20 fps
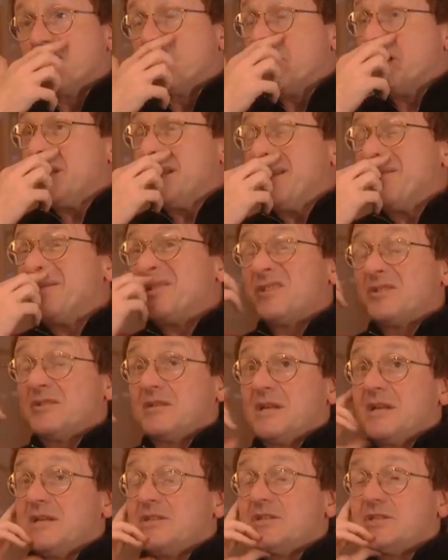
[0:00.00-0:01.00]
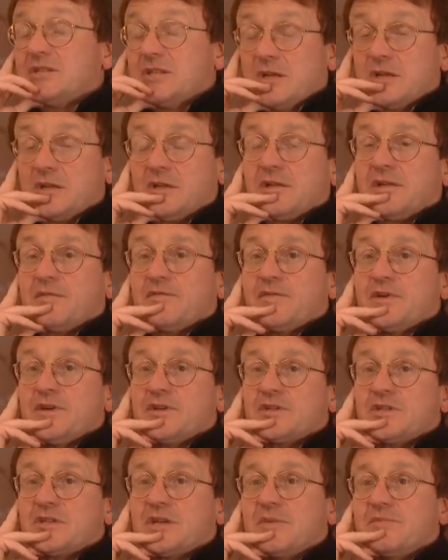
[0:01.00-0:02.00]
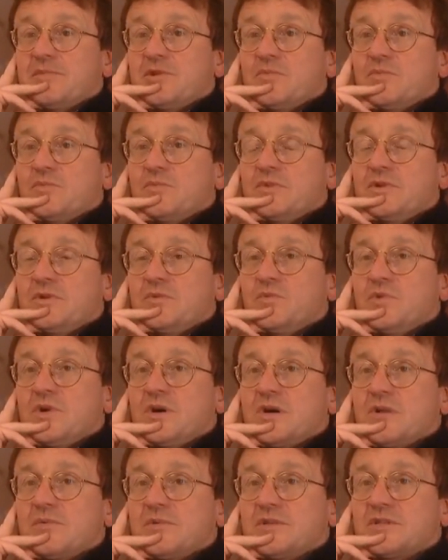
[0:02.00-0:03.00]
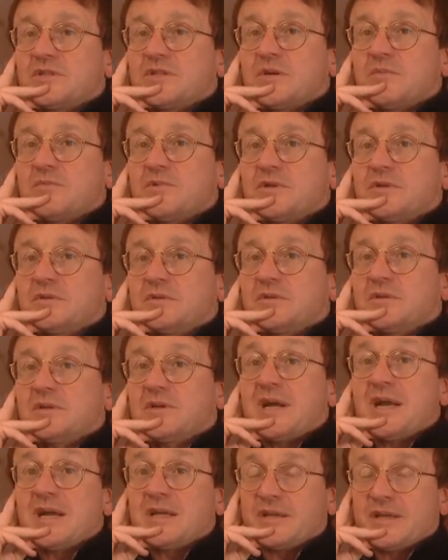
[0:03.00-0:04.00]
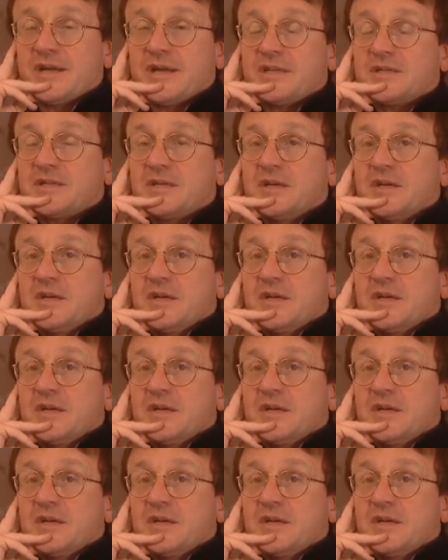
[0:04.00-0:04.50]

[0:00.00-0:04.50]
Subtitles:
But it's still the first time you work with someone like that.